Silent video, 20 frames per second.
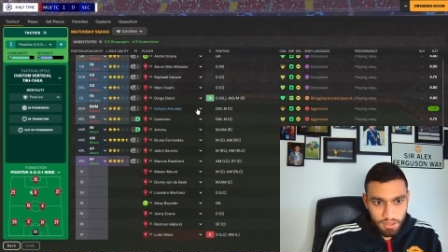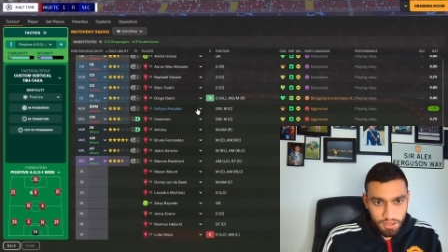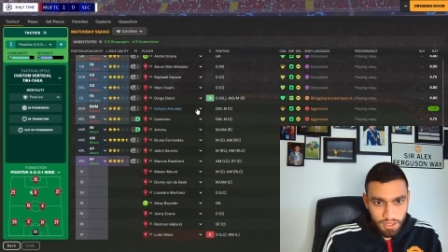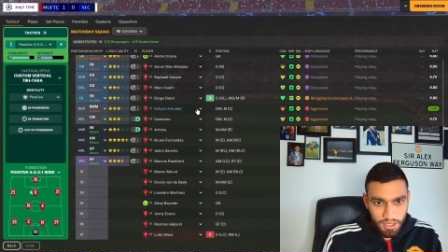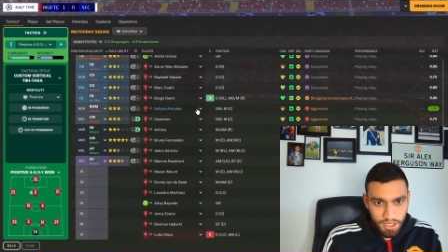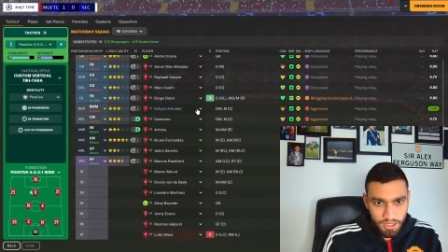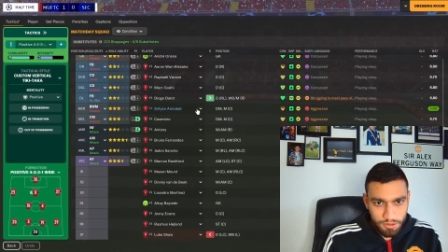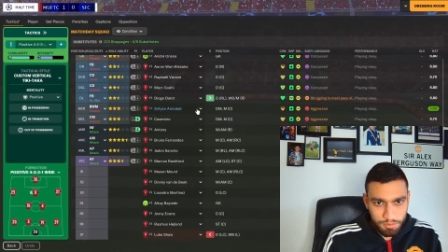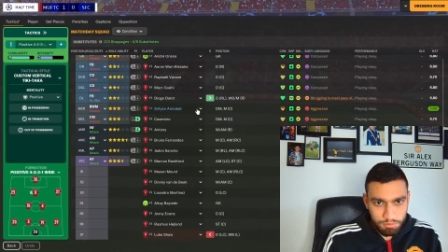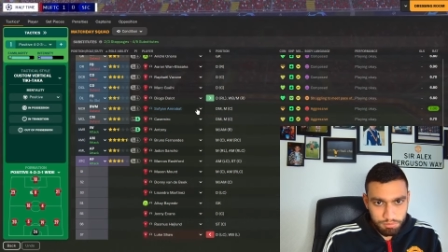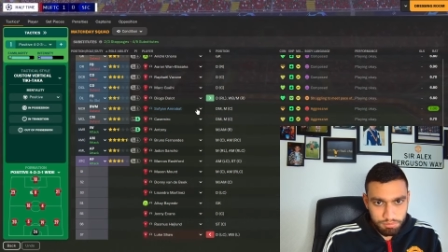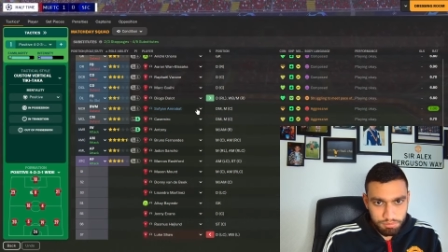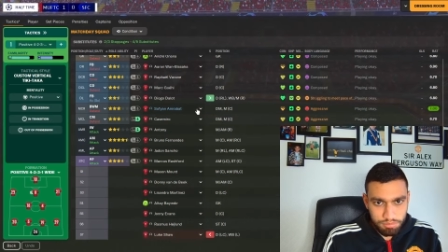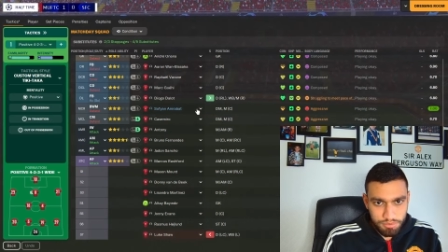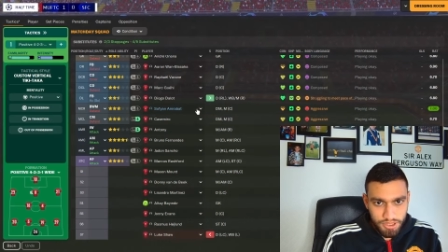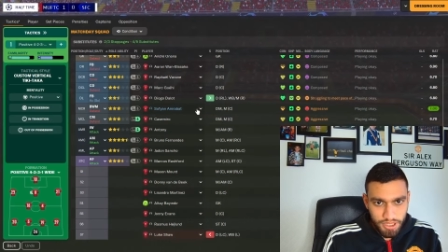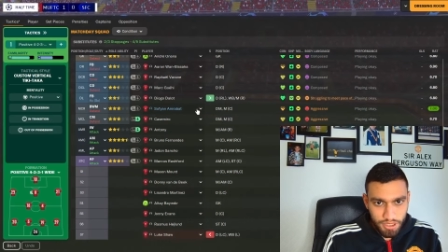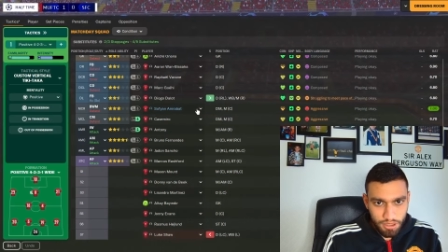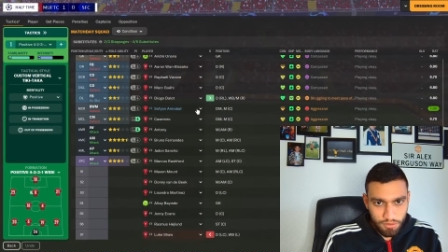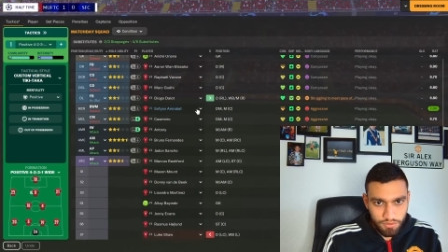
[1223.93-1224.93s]
Let's
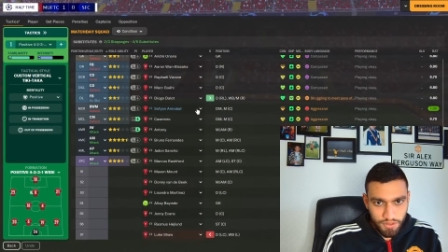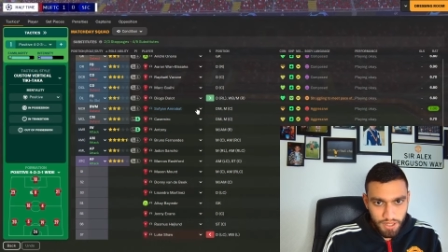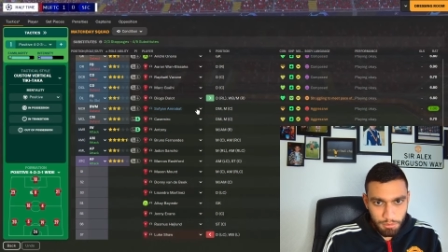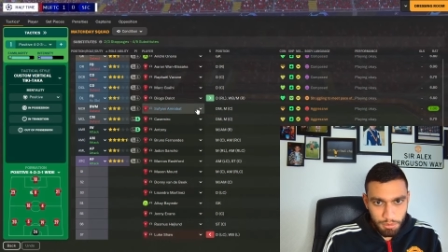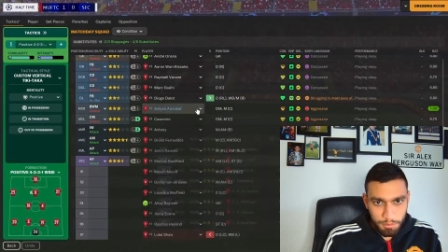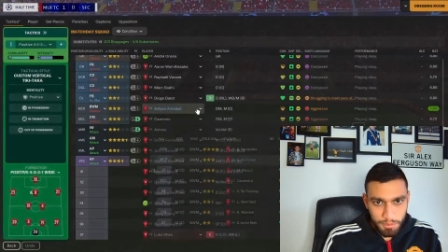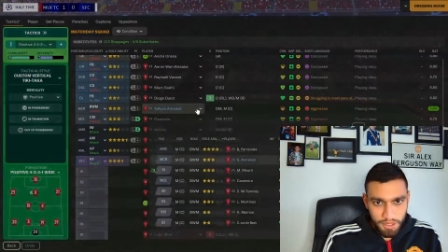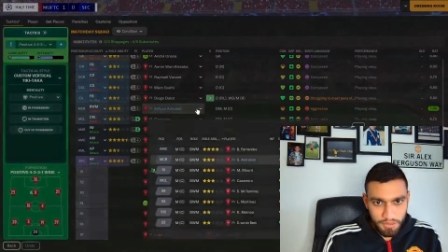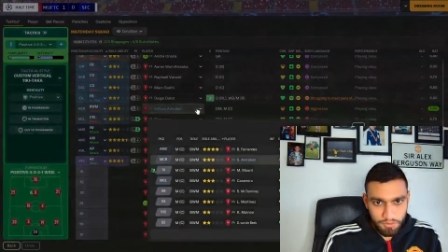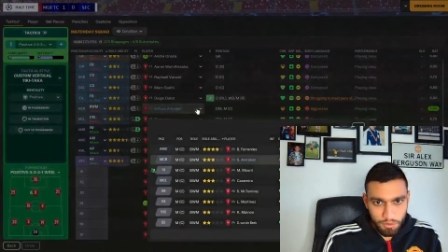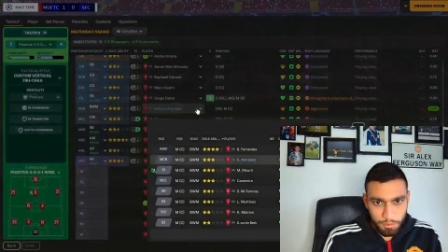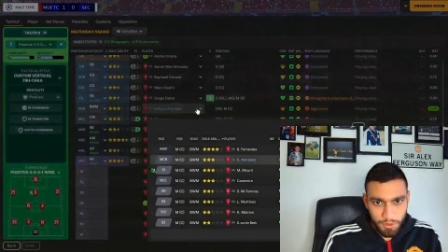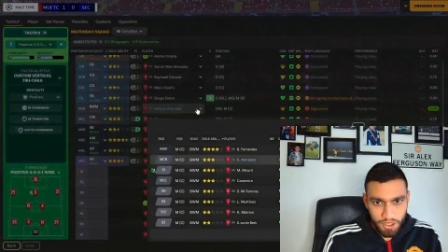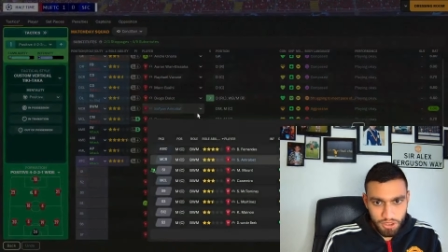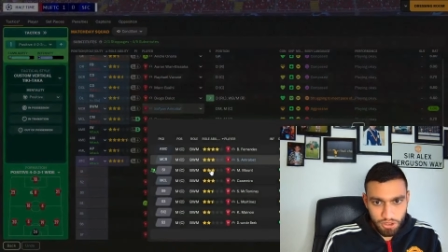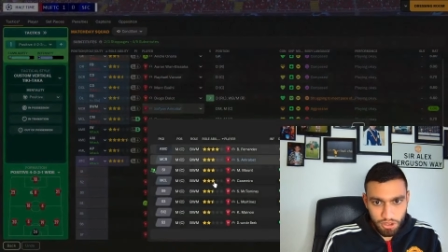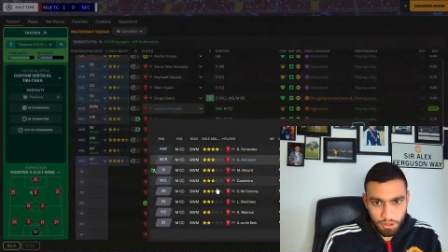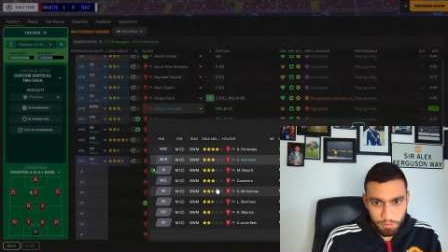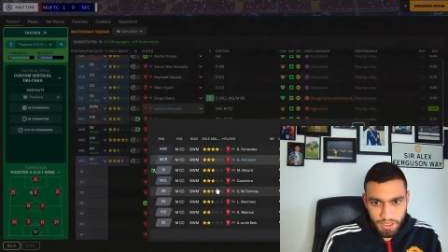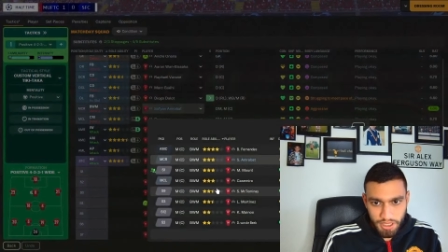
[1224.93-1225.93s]
take off Amrabat for
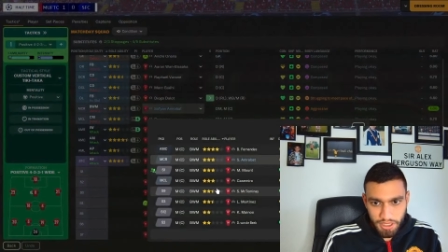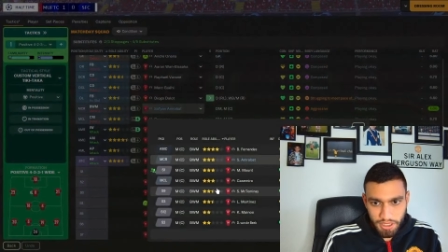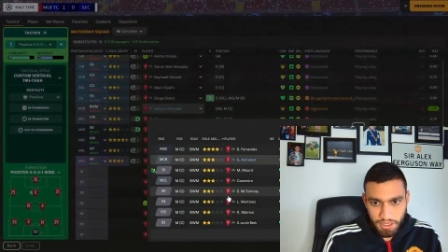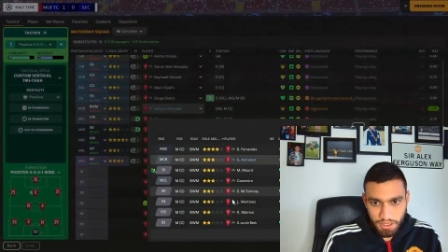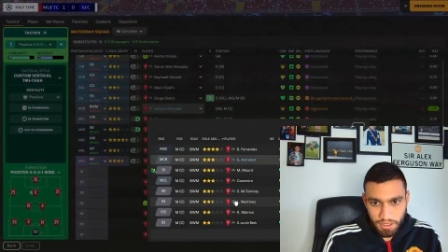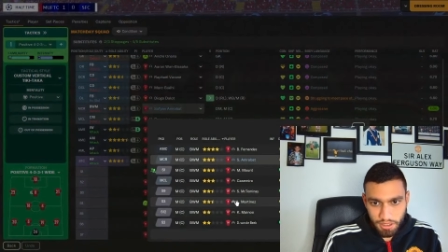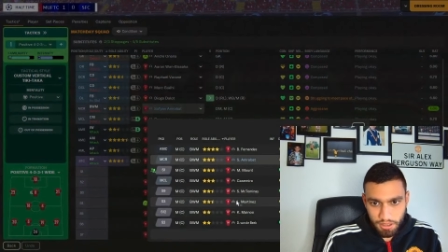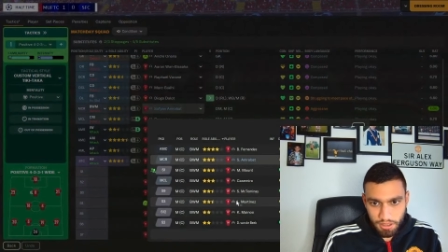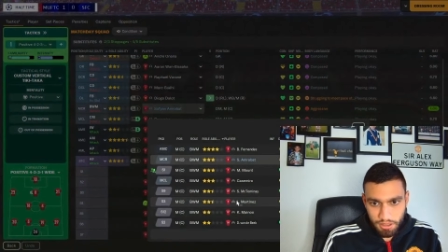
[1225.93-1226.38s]
McTominay.